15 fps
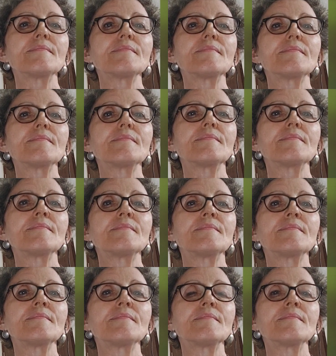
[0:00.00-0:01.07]

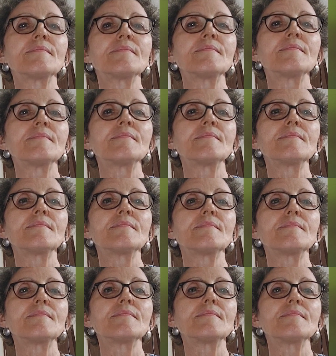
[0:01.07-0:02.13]

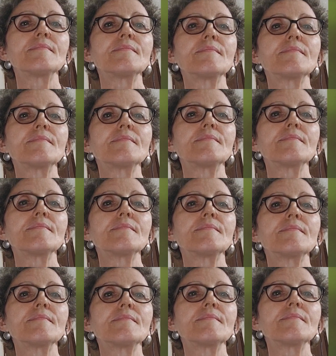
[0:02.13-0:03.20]

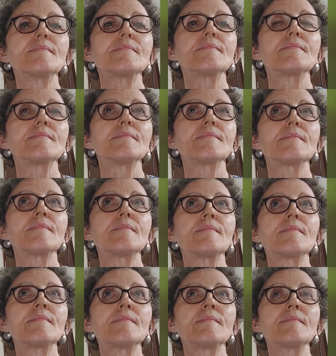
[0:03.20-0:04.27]

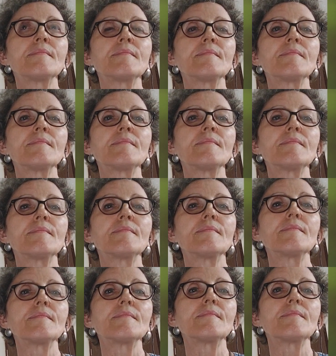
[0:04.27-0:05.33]

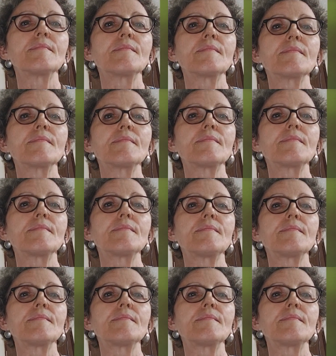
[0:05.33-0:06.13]
[no speech]